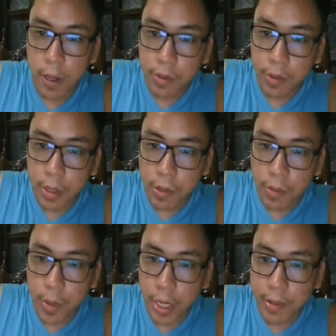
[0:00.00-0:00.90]
So this
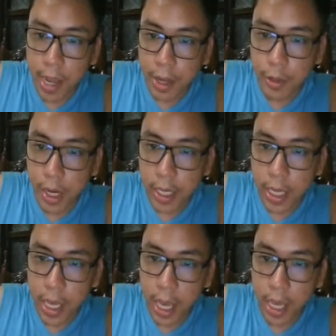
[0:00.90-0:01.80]
one is
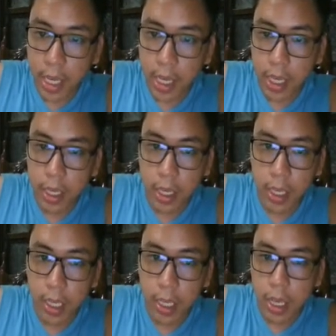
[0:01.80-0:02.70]
actually a
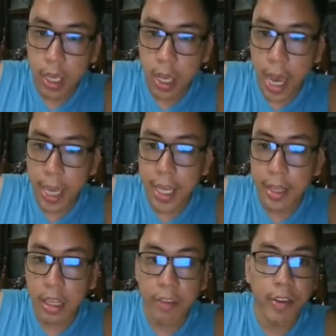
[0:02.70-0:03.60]

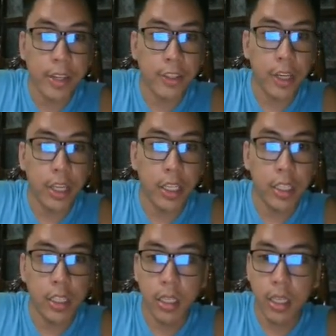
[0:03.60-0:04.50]
identity function.